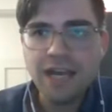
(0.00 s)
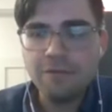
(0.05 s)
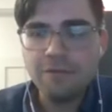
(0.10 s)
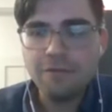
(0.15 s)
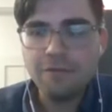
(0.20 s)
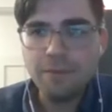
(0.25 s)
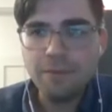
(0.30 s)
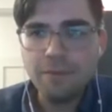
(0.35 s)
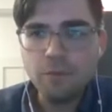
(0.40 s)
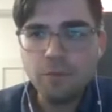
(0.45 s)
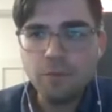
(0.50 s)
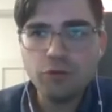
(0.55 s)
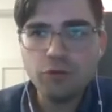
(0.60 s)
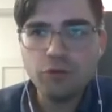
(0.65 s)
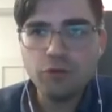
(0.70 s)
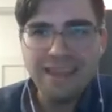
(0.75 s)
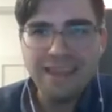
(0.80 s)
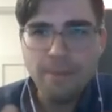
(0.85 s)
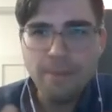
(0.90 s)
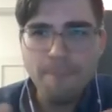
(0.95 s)
of
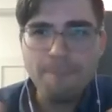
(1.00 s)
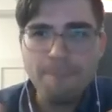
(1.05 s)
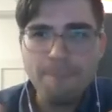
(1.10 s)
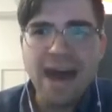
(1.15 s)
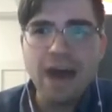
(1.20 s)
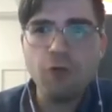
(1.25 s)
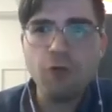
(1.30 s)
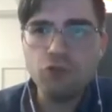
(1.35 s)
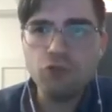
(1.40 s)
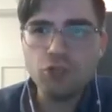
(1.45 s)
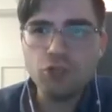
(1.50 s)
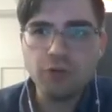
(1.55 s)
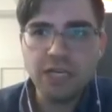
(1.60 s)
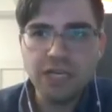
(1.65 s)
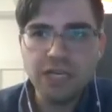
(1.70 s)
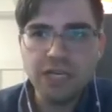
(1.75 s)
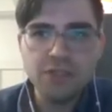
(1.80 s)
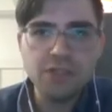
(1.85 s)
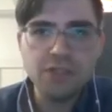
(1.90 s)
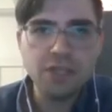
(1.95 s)
create the
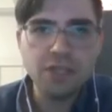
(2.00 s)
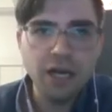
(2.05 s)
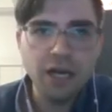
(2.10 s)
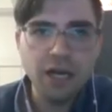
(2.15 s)
boundaries